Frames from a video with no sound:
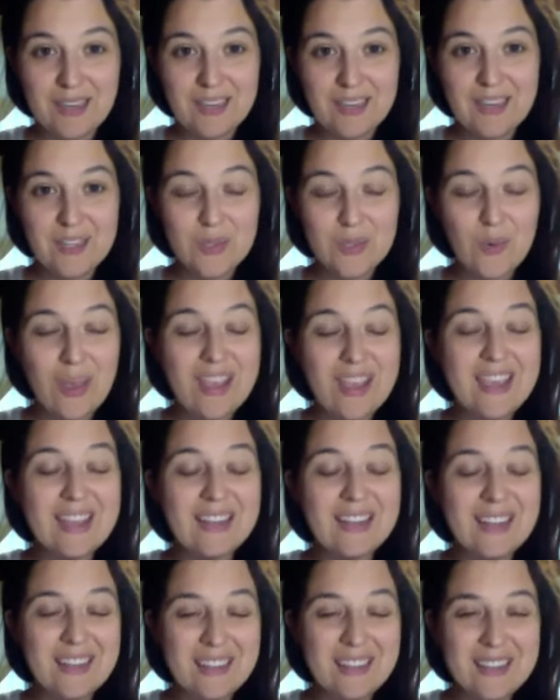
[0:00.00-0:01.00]
So
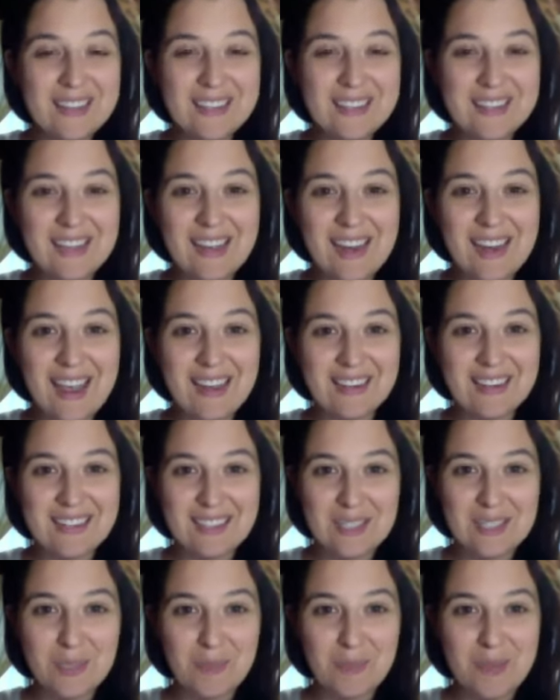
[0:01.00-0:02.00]
in this
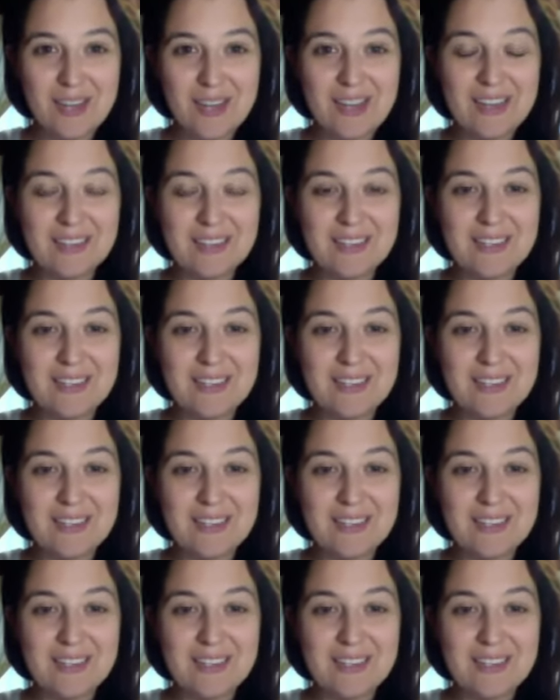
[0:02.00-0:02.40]
connected space,